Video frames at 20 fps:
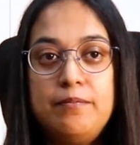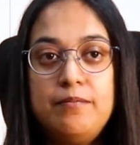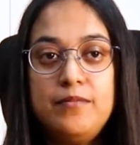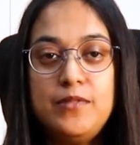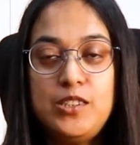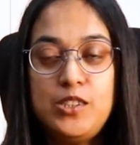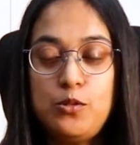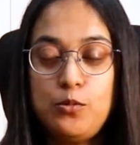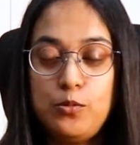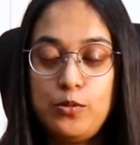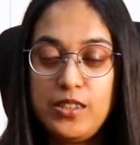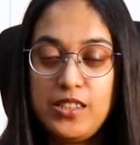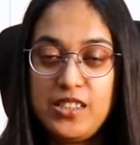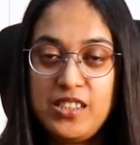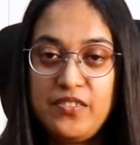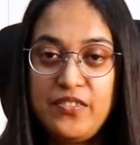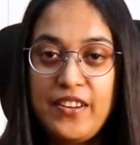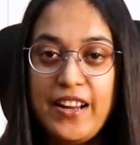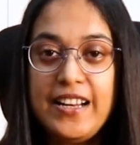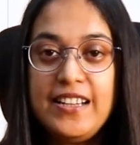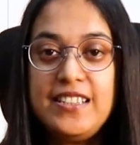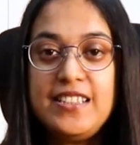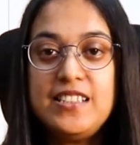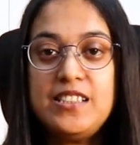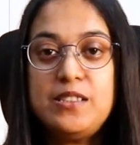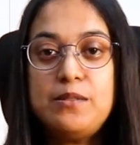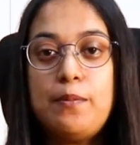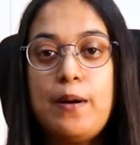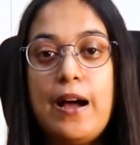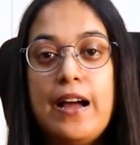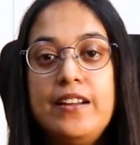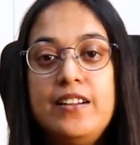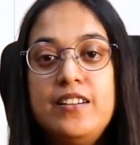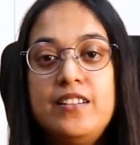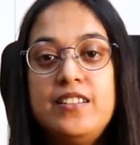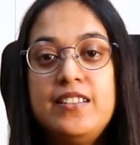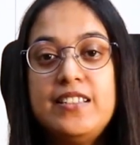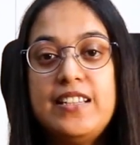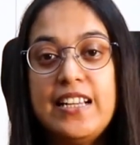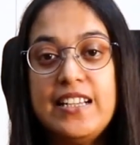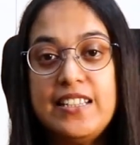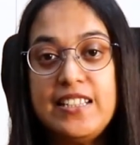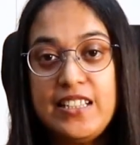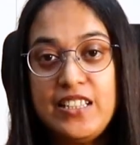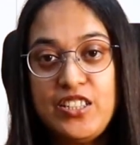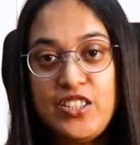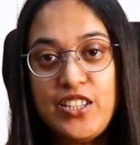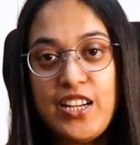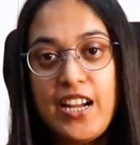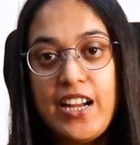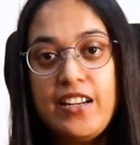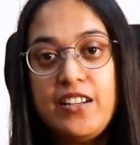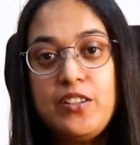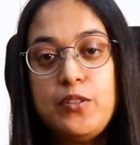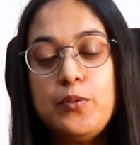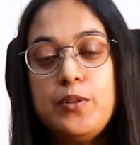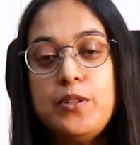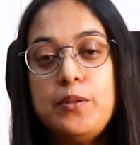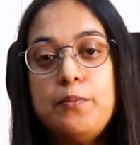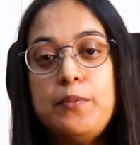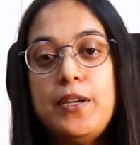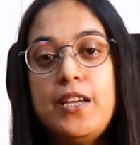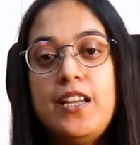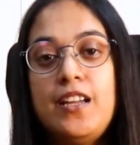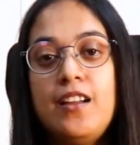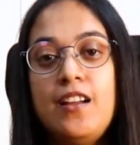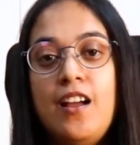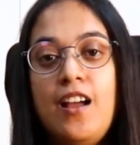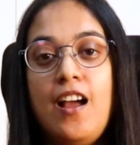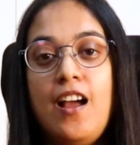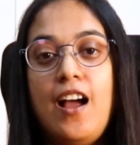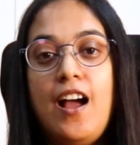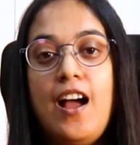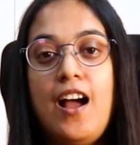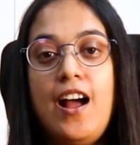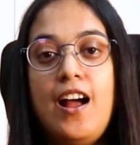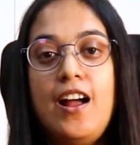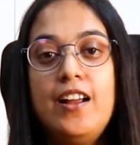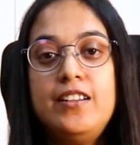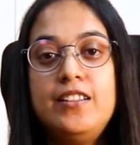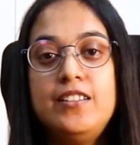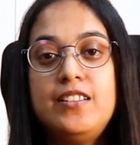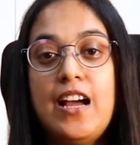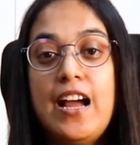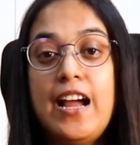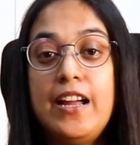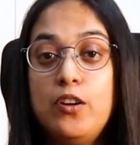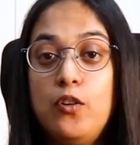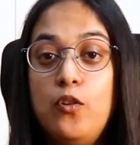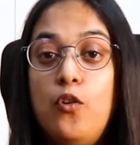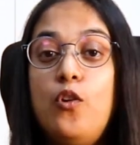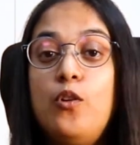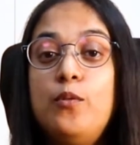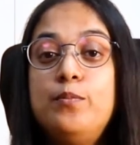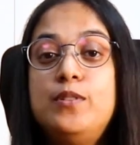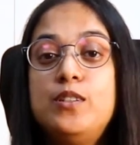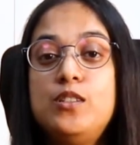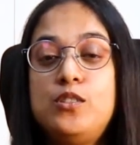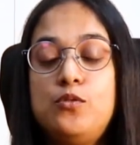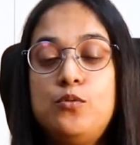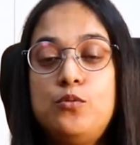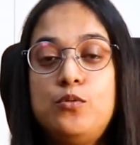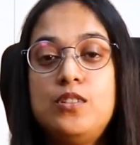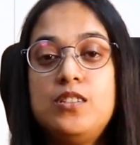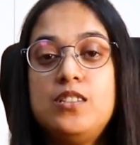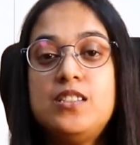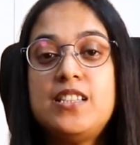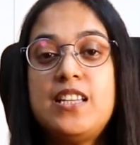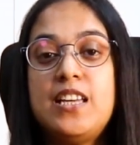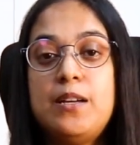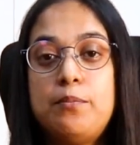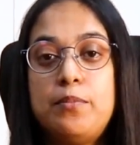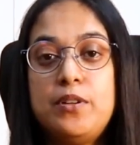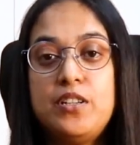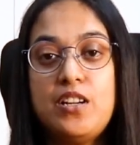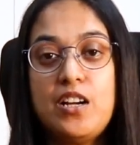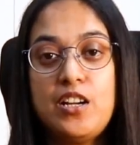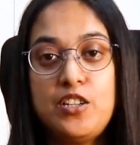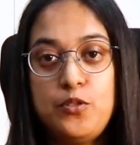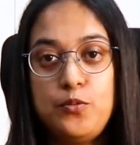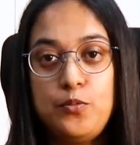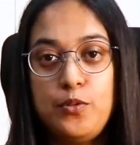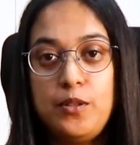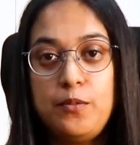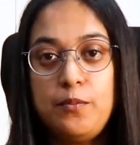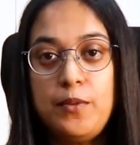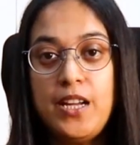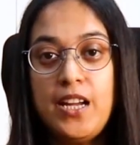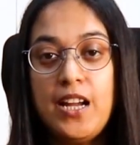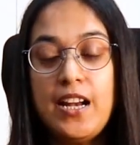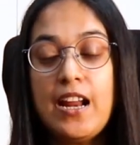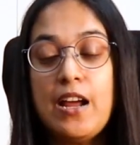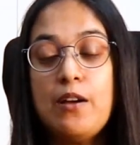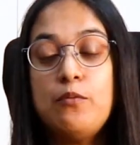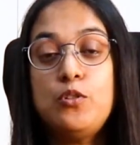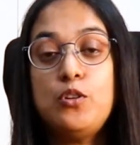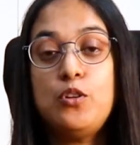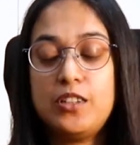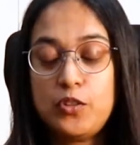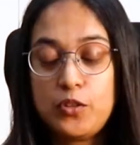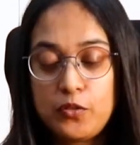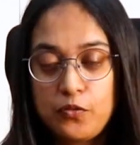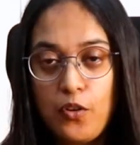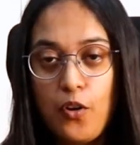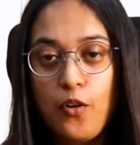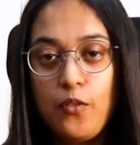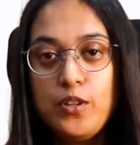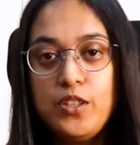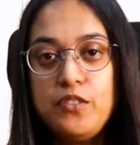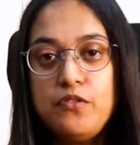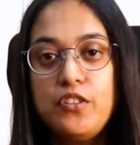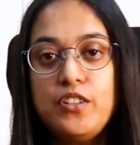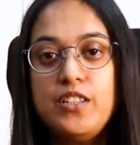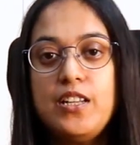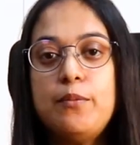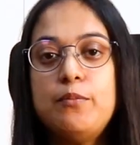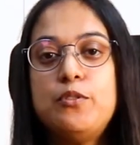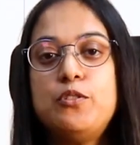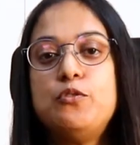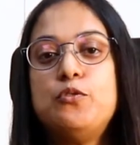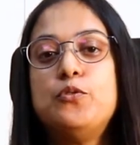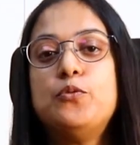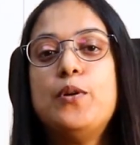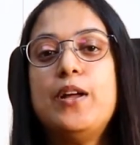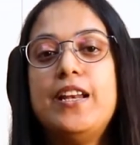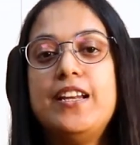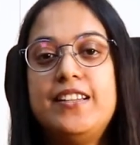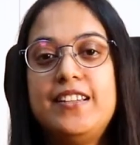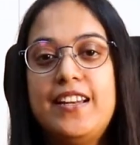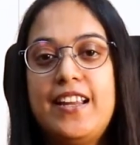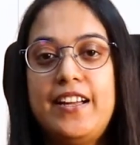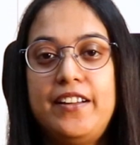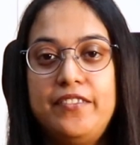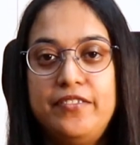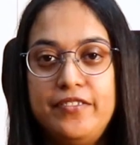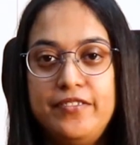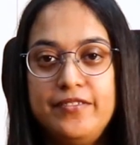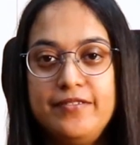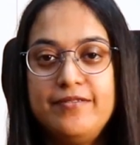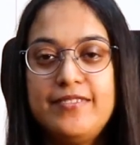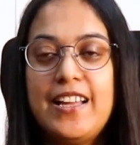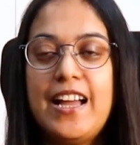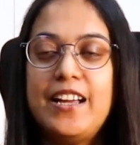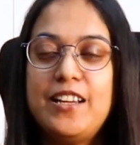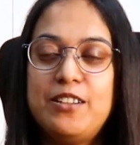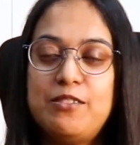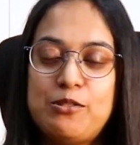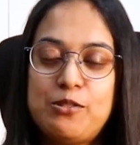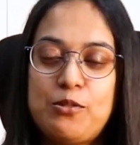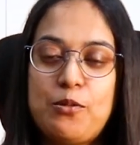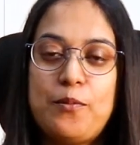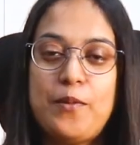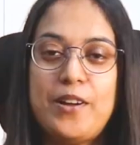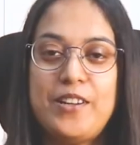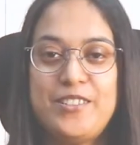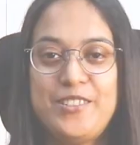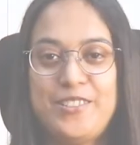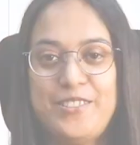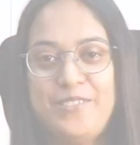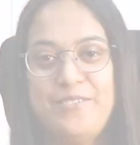Students felt inspired, they did share it with me, and I hope the students keep in touch with me, and I would look forward for them to do well in life. Thank you so much.